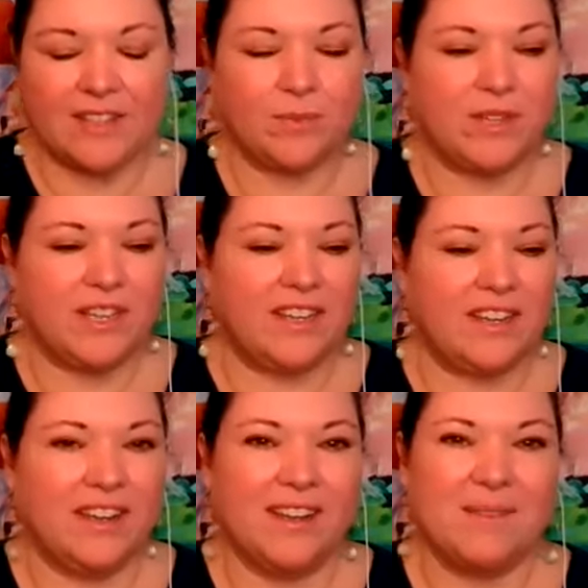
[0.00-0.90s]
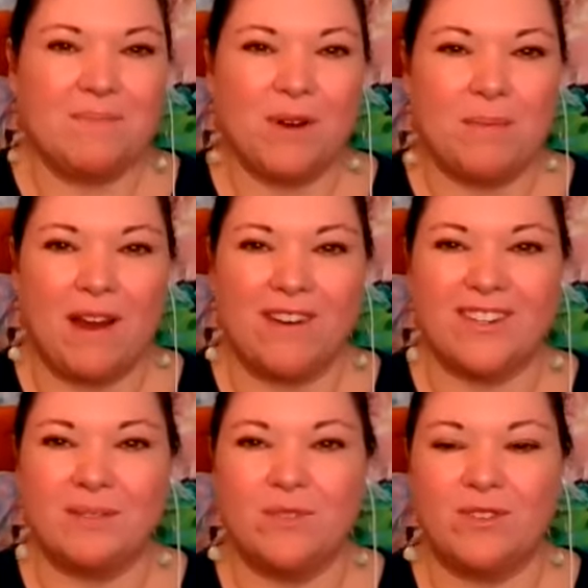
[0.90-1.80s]
As we
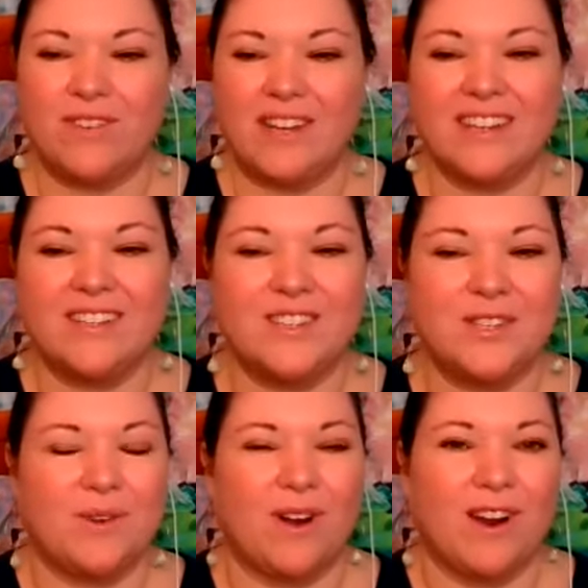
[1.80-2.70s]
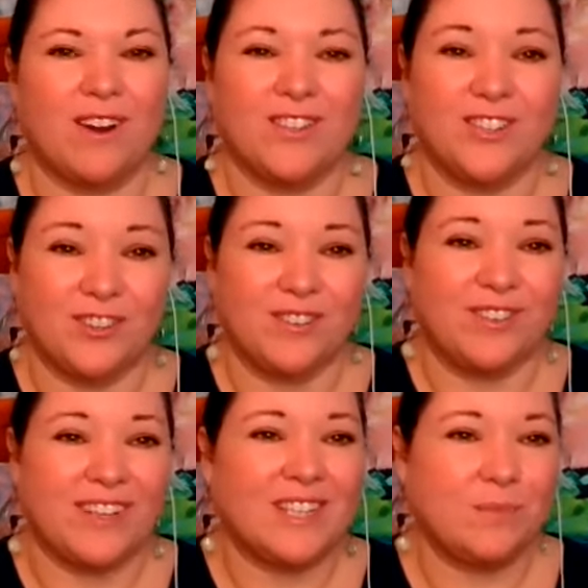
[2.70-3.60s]
prepare to move into our
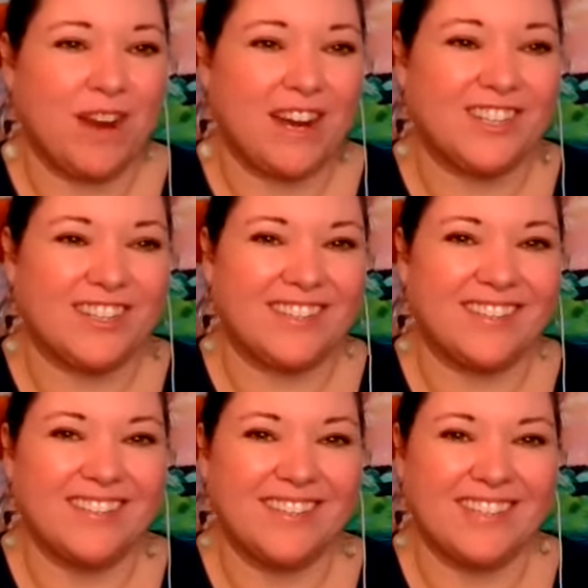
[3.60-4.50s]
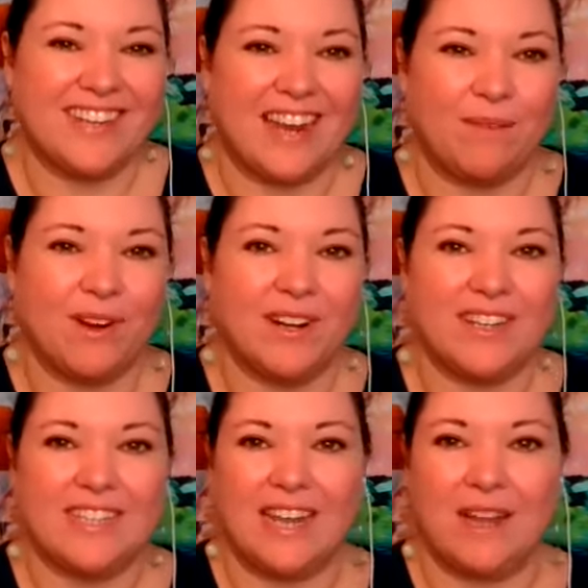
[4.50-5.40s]
journal expression today, we're
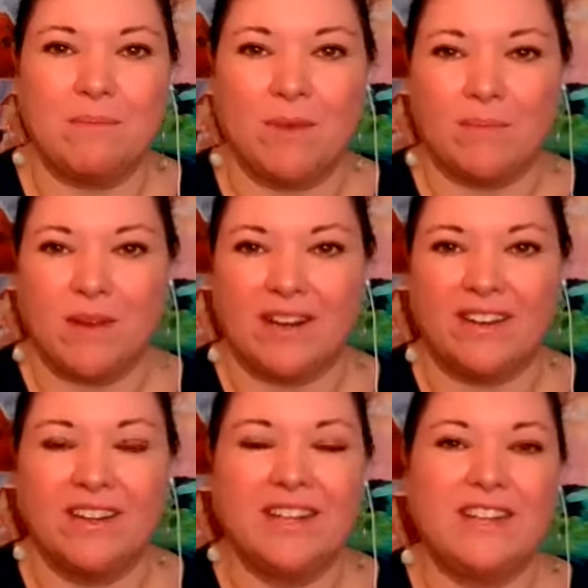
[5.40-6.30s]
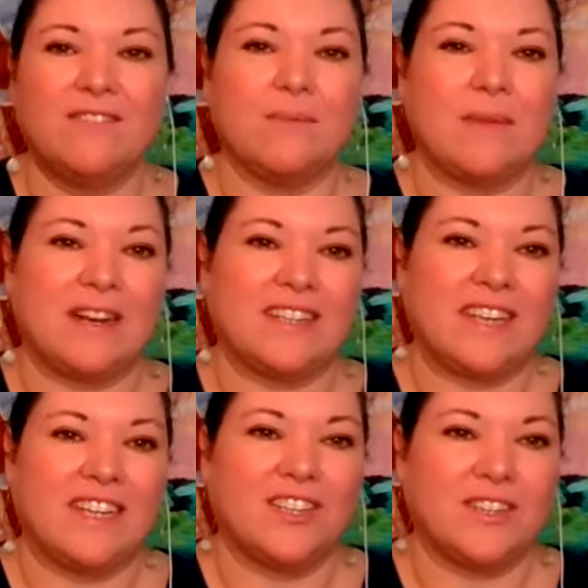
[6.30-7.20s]
going to take a moment for
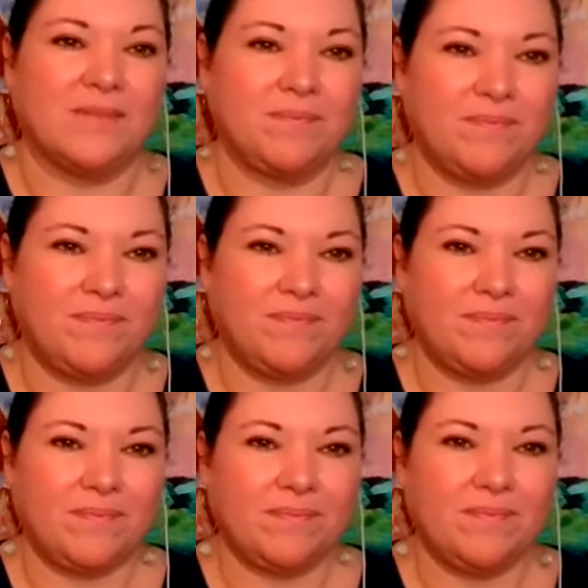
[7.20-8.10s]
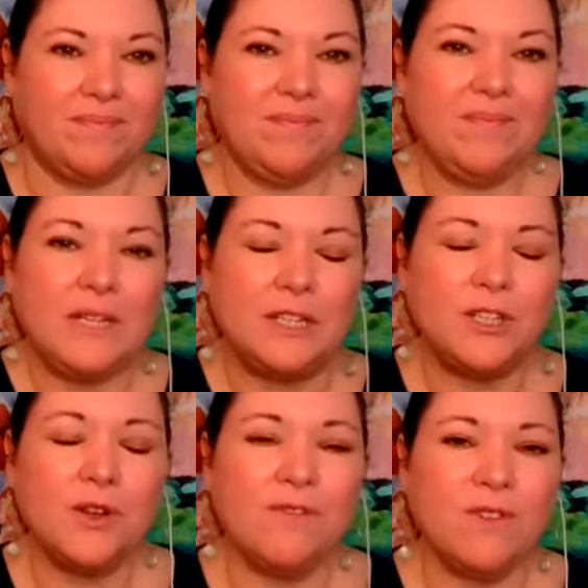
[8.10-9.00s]
meditation.
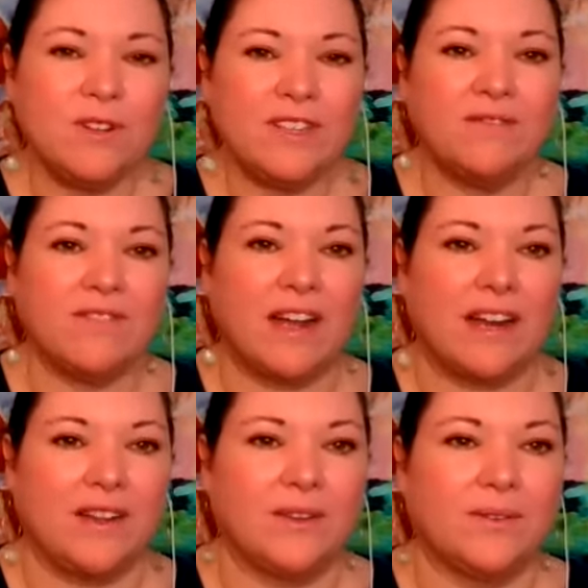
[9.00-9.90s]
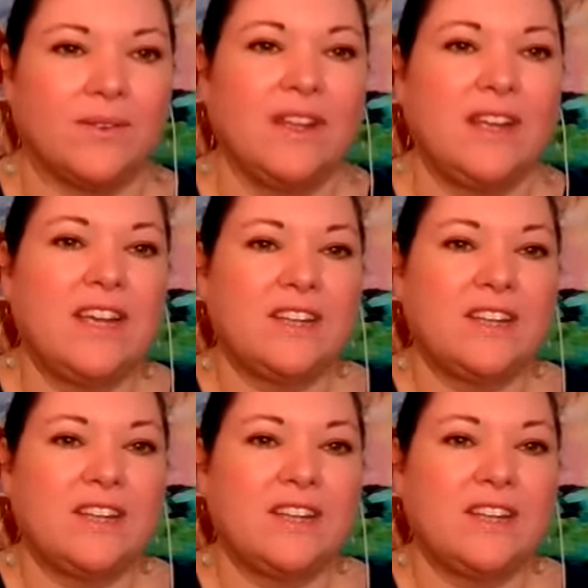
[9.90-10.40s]
So I first invite you